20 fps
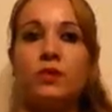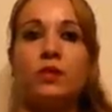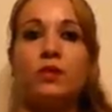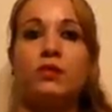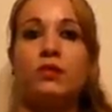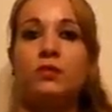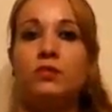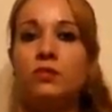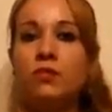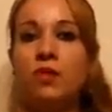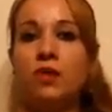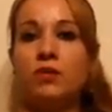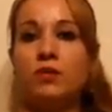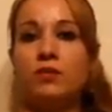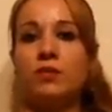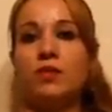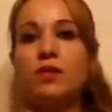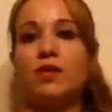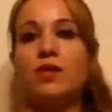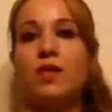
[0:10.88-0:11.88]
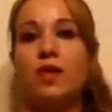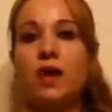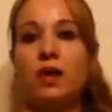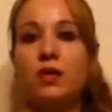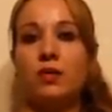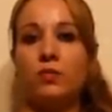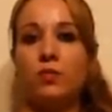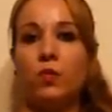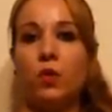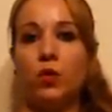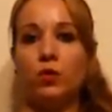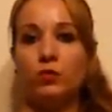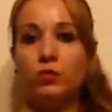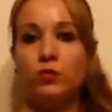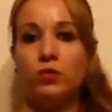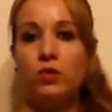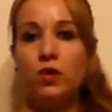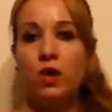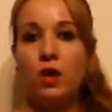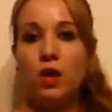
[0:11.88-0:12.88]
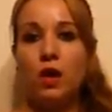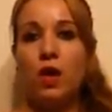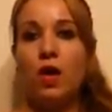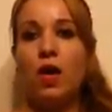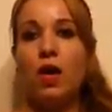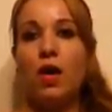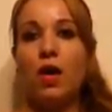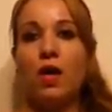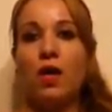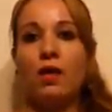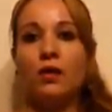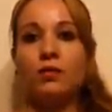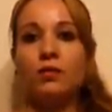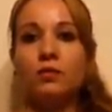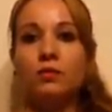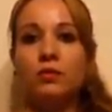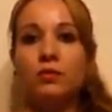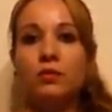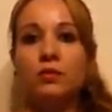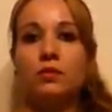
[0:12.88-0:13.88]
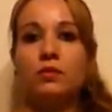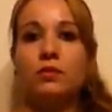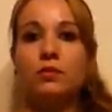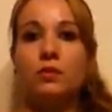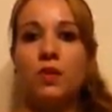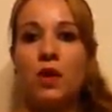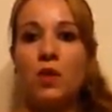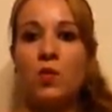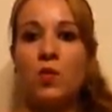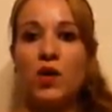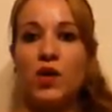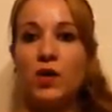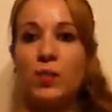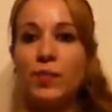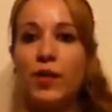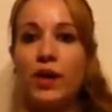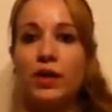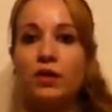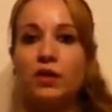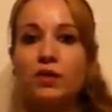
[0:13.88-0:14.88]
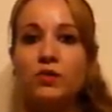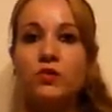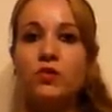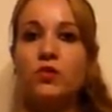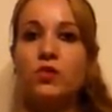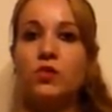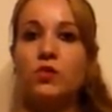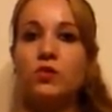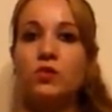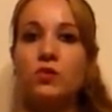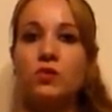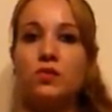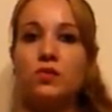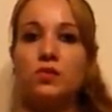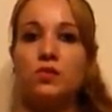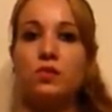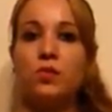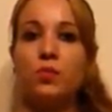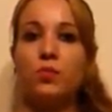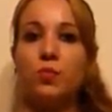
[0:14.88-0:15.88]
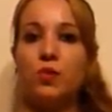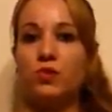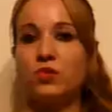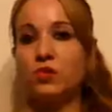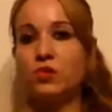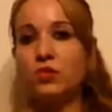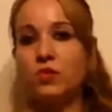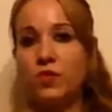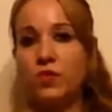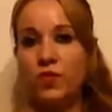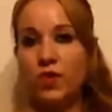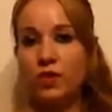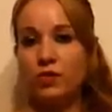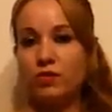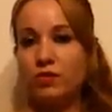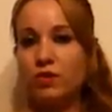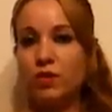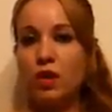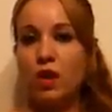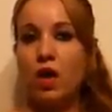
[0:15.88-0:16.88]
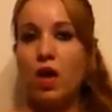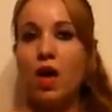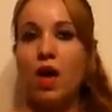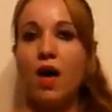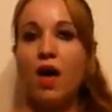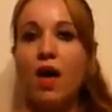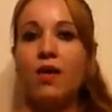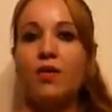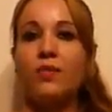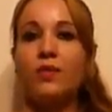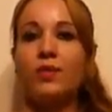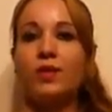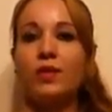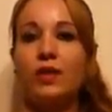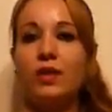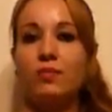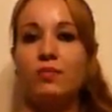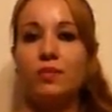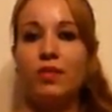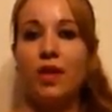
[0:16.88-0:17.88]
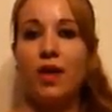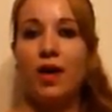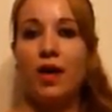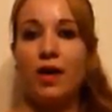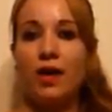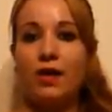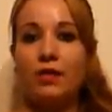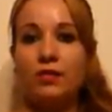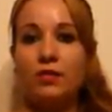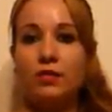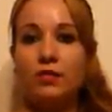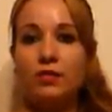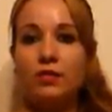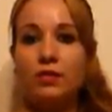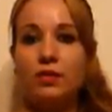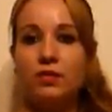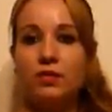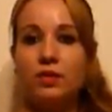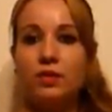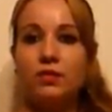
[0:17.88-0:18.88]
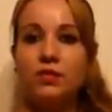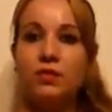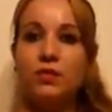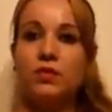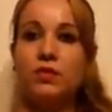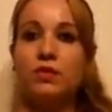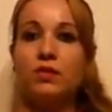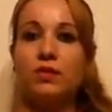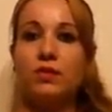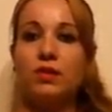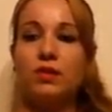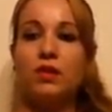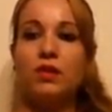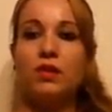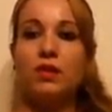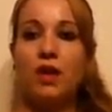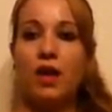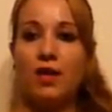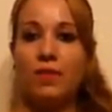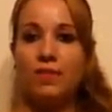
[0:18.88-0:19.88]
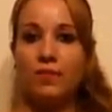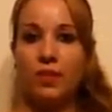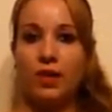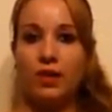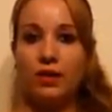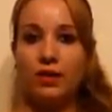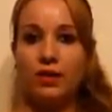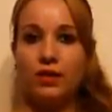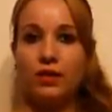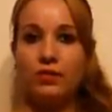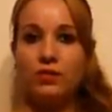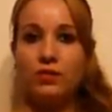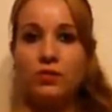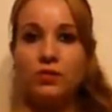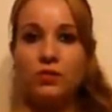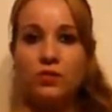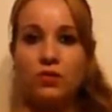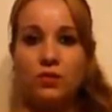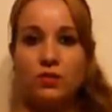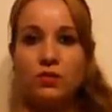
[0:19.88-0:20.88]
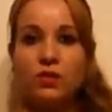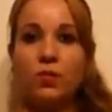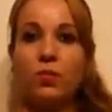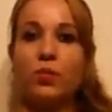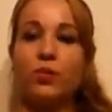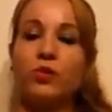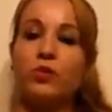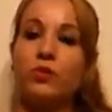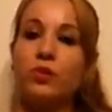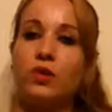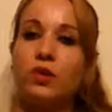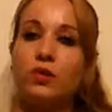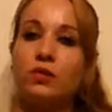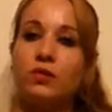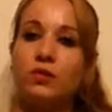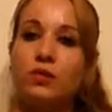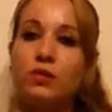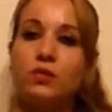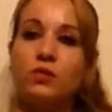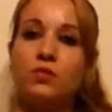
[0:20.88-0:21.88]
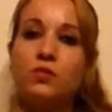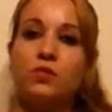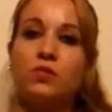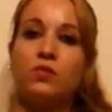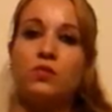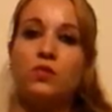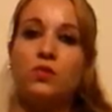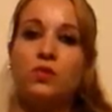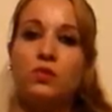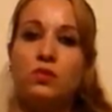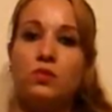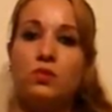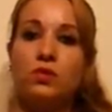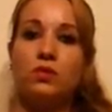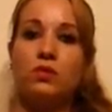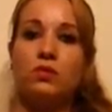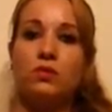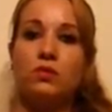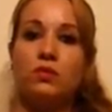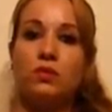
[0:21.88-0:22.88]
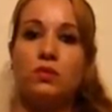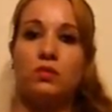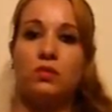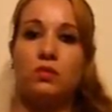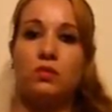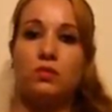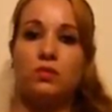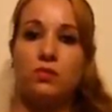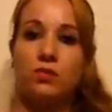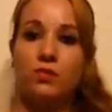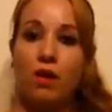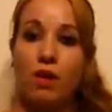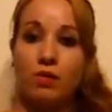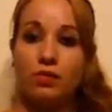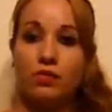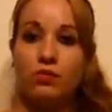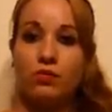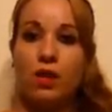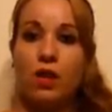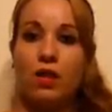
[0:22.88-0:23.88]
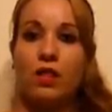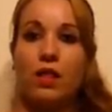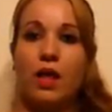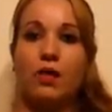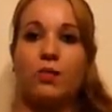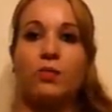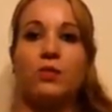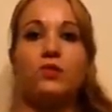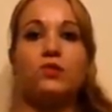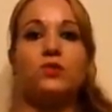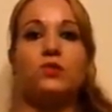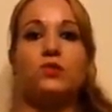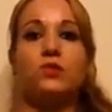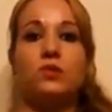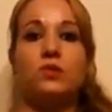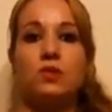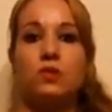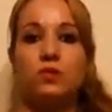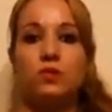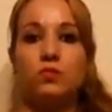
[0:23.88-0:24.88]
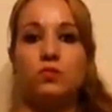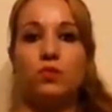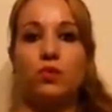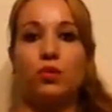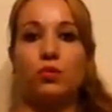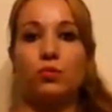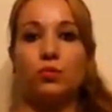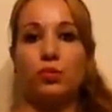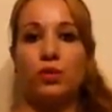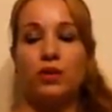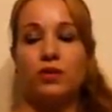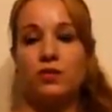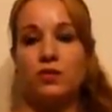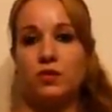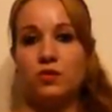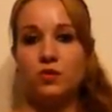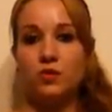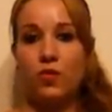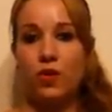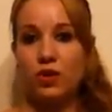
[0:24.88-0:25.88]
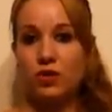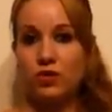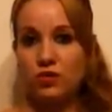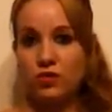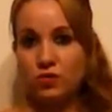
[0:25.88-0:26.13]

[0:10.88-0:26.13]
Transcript: interested and involved, and they were making choices in the process of it. I believe that this activity gave my students the opportunity to use interactional language in this role-play situation.